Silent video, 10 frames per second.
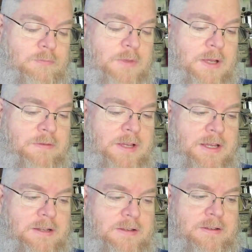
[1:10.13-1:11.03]
I've
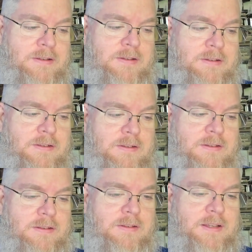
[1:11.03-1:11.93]
got,
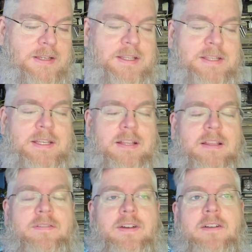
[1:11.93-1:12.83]
as they say, a
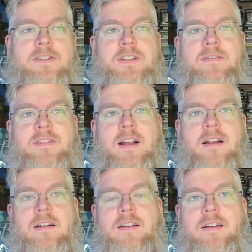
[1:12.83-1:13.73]
lot of irons in the
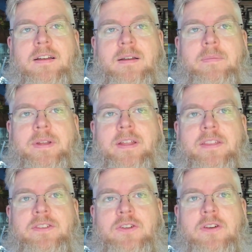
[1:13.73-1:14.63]
fire, but
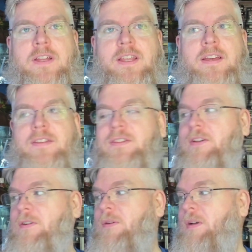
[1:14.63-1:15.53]
nothing's cooking yet.
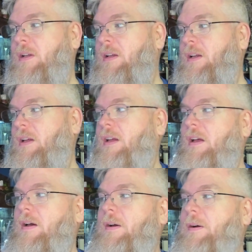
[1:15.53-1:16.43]
So
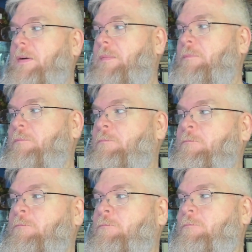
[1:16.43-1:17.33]

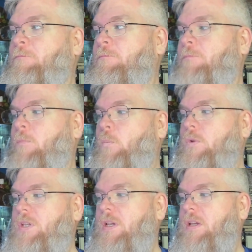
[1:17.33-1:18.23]
we'll
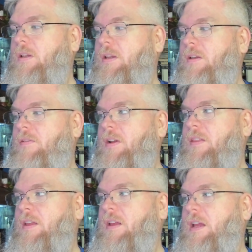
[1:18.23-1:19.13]
see if
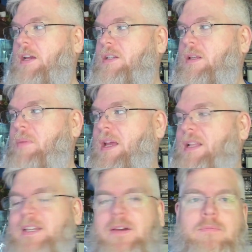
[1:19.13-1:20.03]
anything actually
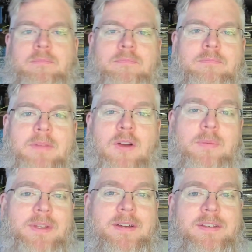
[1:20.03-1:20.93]
pans out. I hope
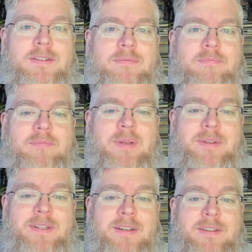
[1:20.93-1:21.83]
it does. Maybe
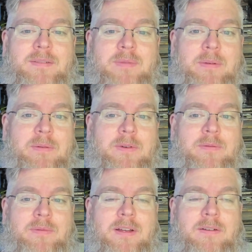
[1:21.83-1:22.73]
it does. Maybe it
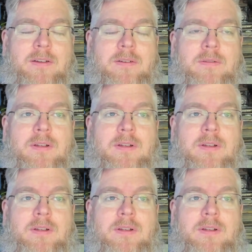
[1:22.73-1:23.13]
won't. I don't know.